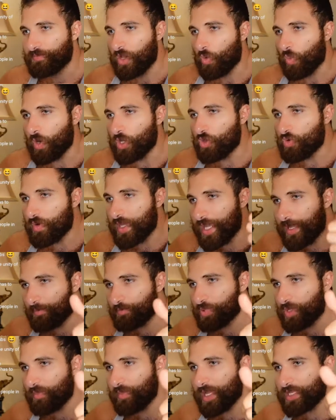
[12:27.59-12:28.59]
When you
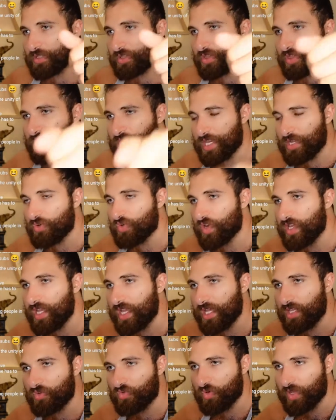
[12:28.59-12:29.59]
implement theory
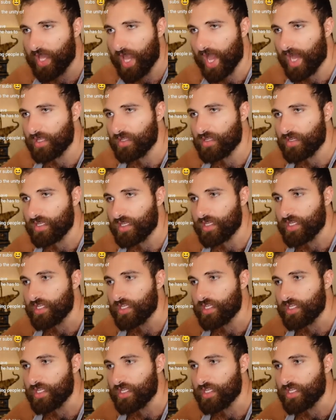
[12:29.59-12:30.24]
in reality,